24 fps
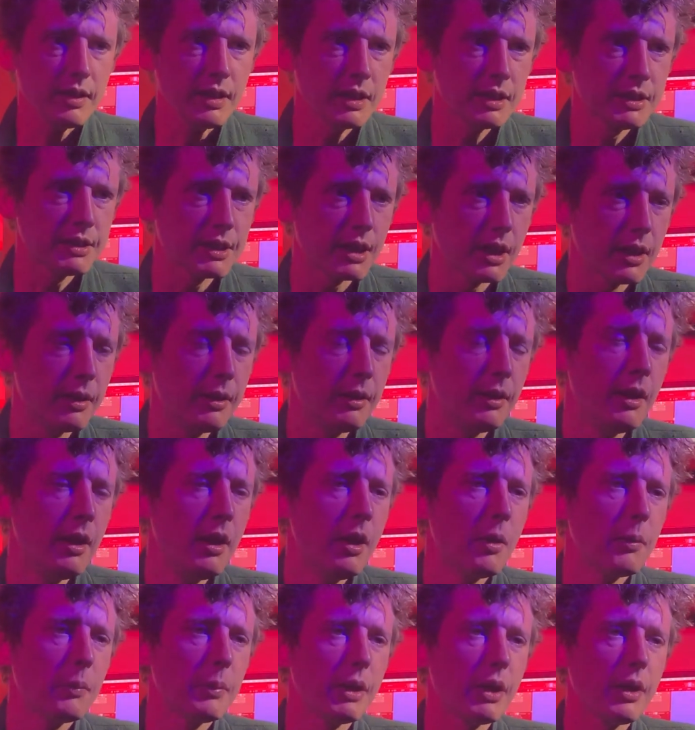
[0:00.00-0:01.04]
so
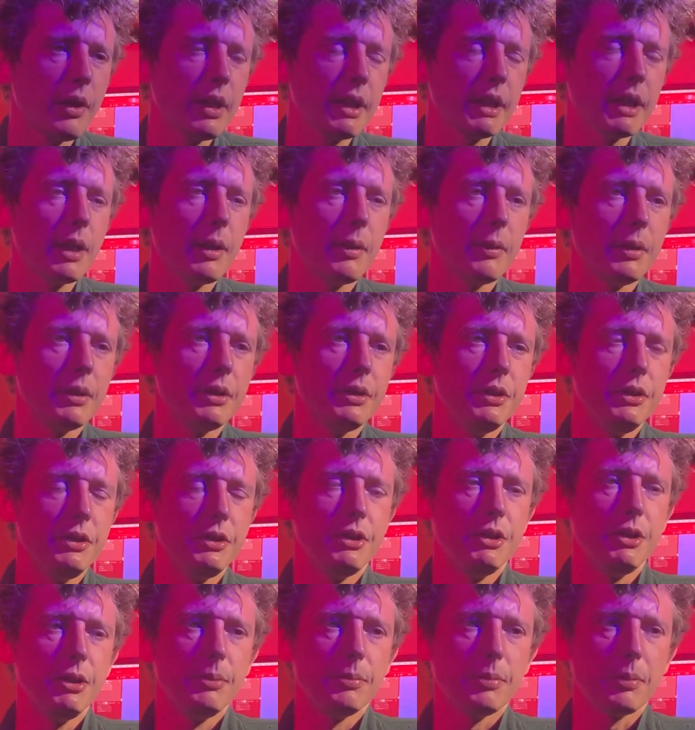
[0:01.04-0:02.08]
when I go on
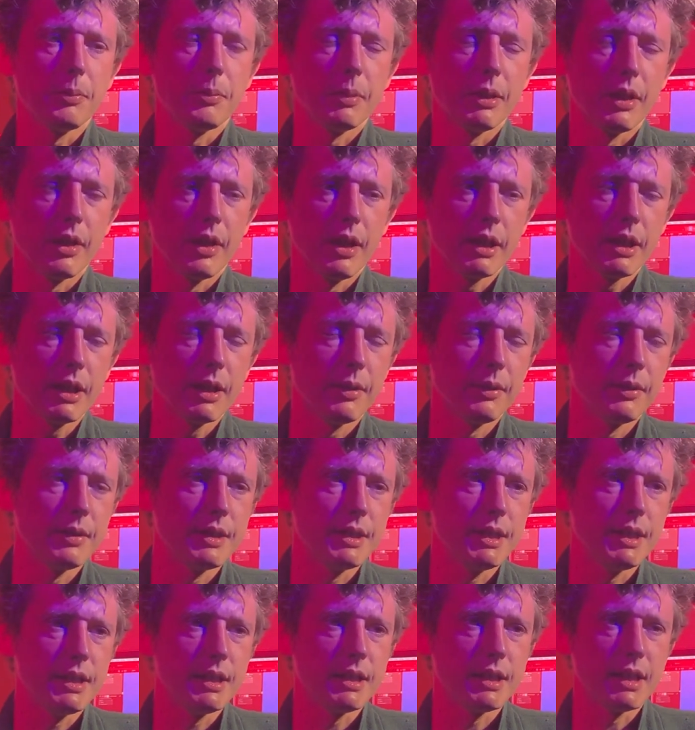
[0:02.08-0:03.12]
YouTube and when I go on
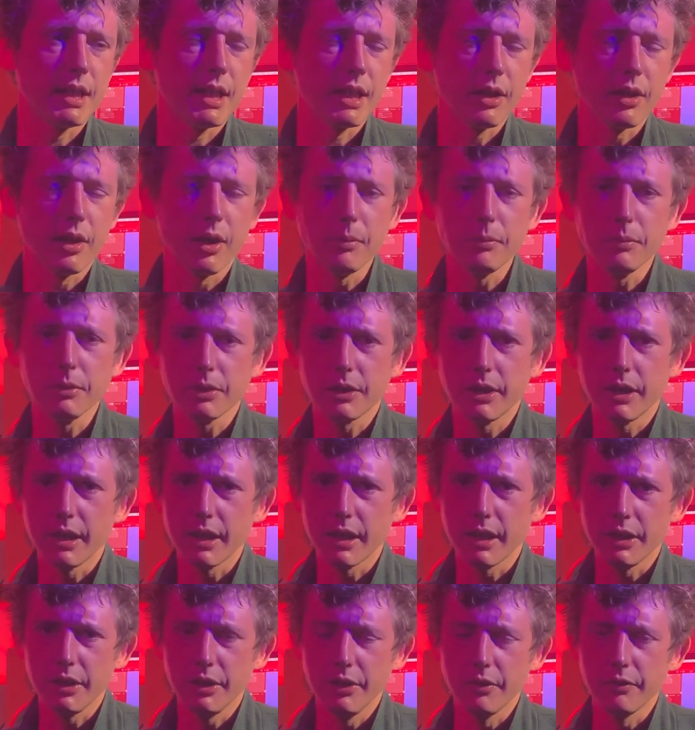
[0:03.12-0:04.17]
the internet, I'm looking
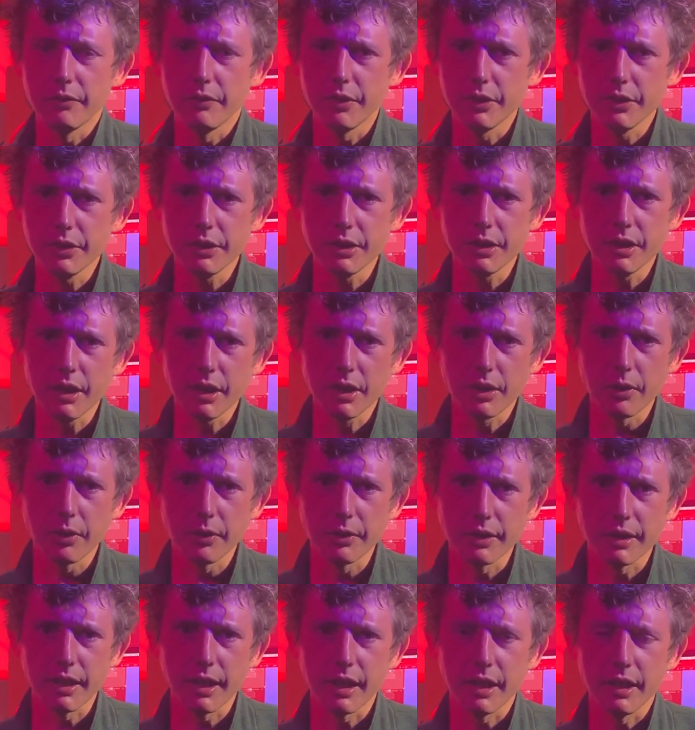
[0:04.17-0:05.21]
at university
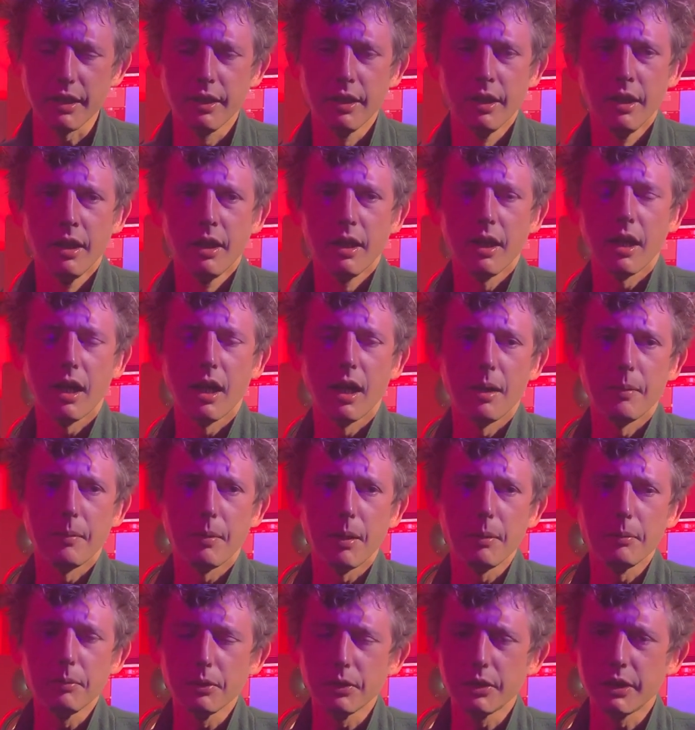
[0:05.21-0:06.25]
content. Um,
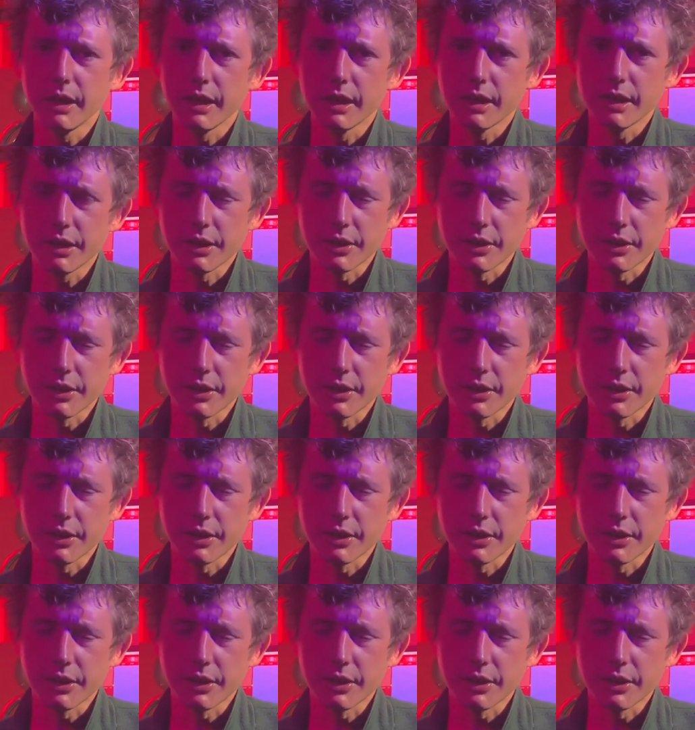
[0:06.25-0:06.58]
I'm looking at